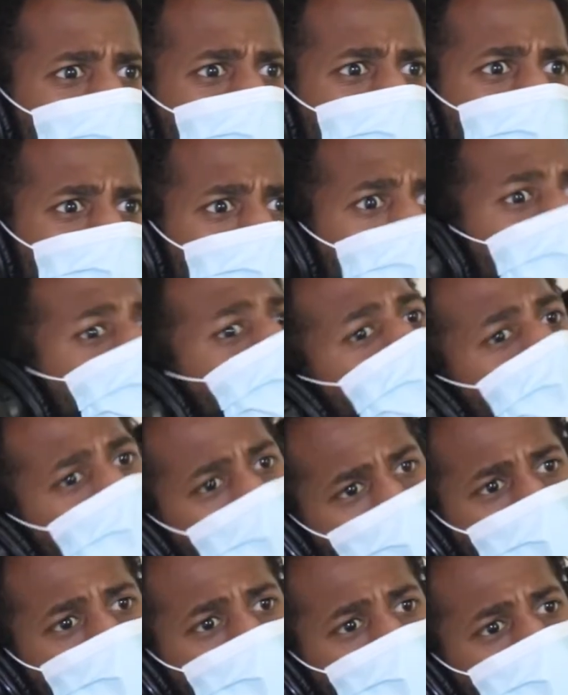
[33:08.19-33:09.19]
and
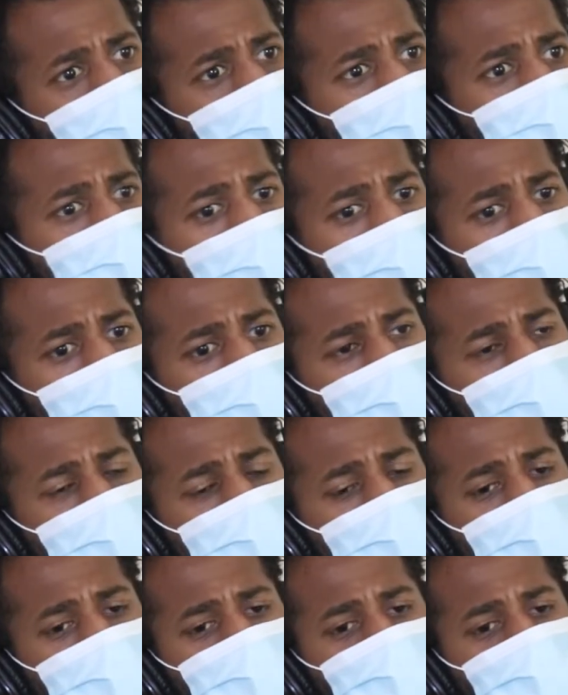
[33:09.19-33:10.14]
then keep going, you know?